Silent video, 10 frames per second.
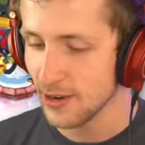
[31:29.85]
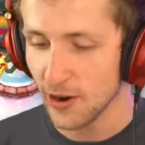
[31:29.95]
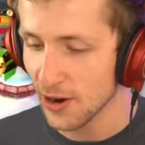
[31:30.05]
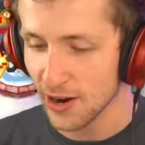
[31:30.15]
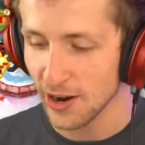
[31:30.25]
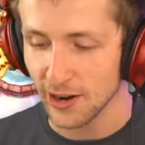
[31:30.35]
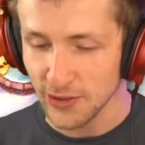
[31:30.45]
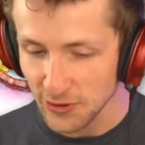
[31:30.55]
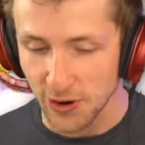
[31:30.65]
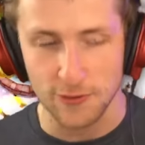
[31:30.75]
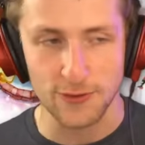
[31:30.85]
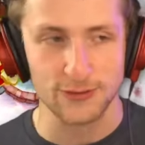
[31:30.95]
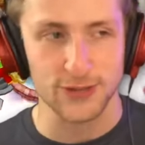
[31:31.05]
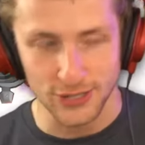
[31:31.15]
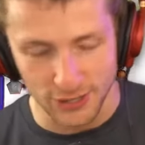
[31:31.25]
No, no, no, no. You go first
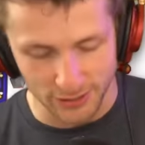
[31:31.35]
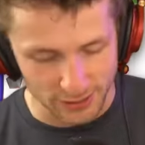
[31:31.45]
for sure.